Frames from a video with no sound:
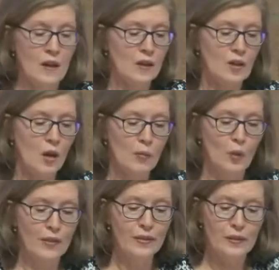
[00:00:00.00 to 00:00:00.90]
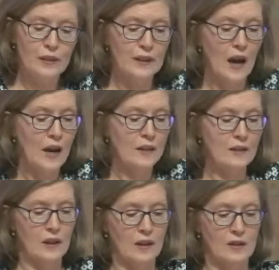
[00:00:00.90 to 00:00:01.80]
Psalm 139
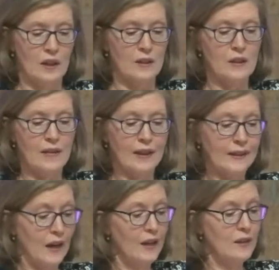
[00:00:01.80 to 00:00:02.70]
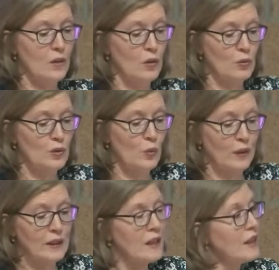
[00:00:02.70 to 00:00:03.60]
tells us that God knows what